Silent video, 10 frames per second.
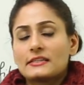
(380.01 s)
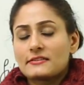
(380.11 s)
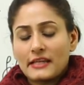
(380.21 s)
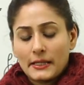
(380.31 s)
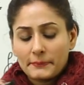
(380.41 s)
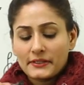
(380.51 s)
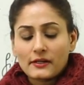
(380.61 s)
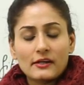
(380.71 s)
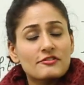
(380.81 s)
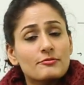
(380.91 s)
These can be the
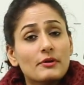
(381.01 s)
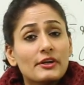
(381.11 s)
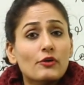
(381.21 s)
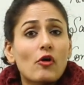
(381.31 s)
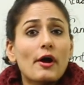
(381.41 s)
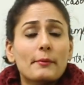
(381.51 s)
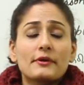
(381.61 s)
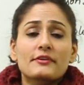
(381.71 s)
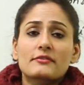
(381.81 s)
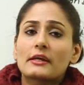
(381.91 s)
customer
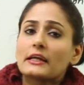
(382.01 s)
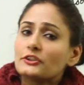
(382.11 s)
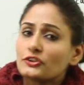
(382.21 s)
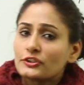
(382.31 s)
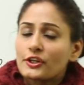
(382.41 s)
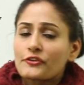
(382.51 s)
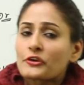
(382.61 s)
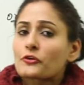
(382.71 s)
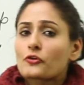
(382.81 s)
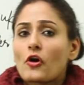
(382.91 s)
requirements, the
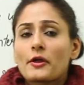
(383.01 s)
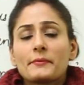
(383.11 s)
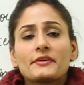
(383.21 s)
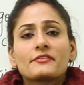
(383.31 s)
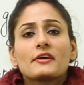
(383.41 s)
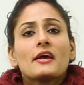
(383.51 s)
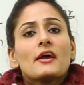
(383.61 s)
engineering requirements,